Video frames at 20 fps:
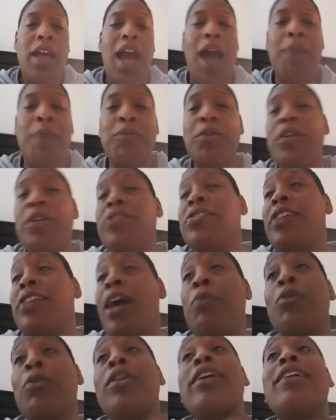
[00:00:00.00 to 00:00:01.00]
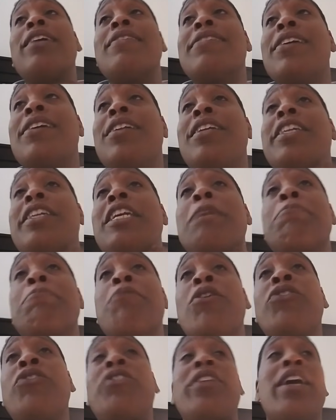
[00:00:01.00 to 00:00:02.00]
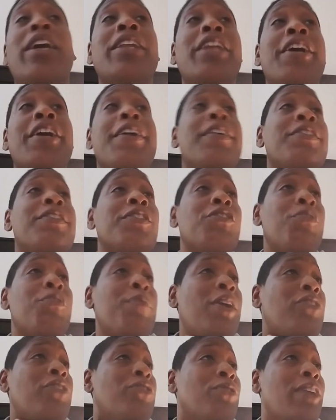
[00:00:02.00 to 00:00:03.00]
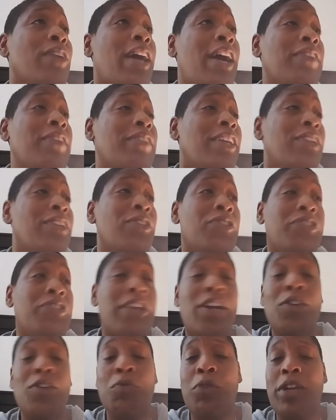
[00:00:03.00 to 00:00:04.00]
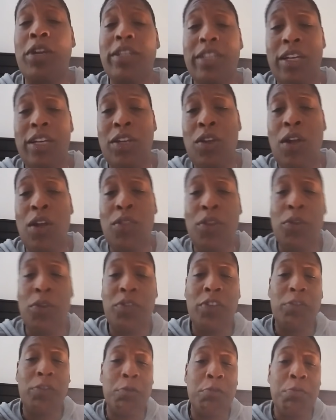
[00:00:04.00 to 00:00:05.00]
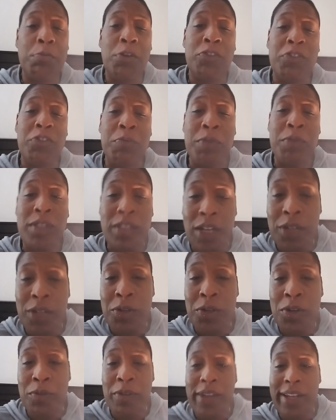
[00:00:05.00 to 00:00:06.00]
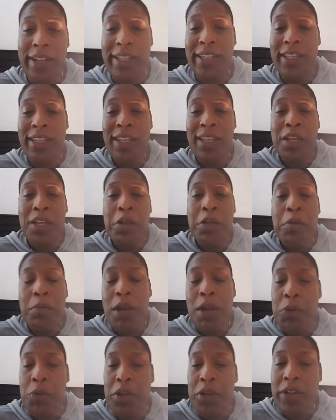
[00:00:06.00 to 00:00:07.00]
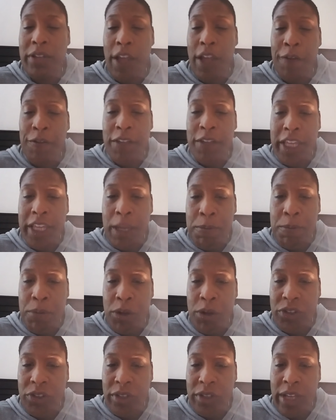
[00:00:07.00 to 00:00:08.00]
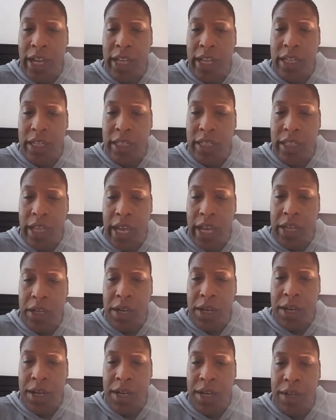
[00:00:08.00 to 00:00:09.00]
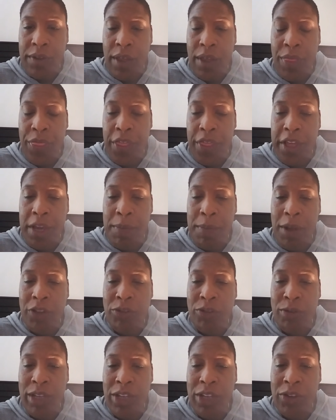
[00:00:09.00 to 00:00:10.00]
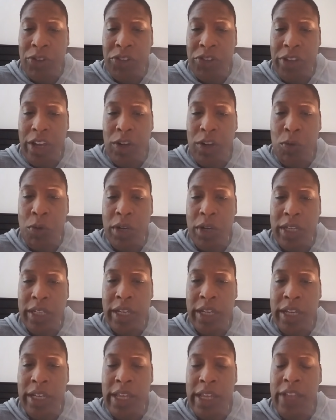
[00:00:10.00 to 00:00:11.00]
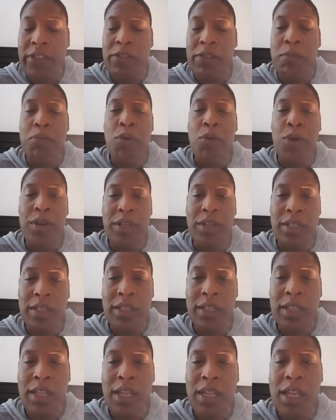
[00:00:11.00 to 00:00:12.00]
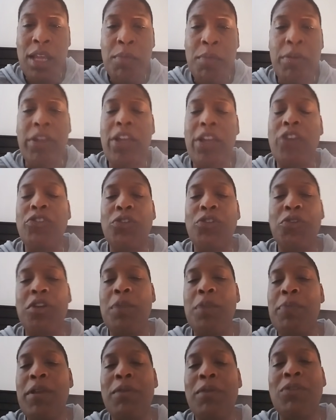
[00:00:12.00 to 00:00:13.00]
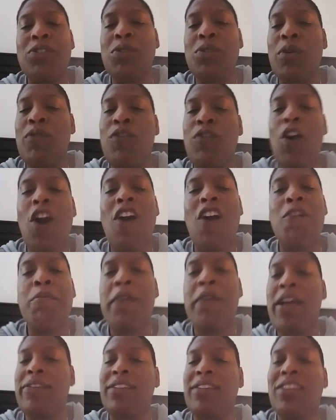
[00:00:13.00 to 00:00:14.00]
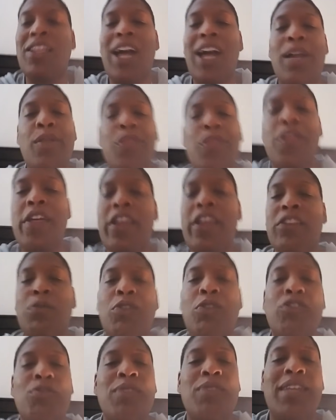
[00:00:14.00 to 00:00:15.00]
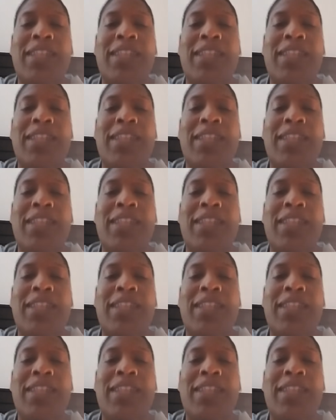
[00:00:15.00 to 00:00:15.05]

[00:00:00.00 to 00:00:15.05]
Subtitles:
I'm going to continue to keep pushing that narrative about you guys getting your shadow work done, although this was supposed to have been done already. But I'm going to definitely keep pushing that thing about you getting your shadow work done. It's important because you're going to be able to evolve past a lot of things once you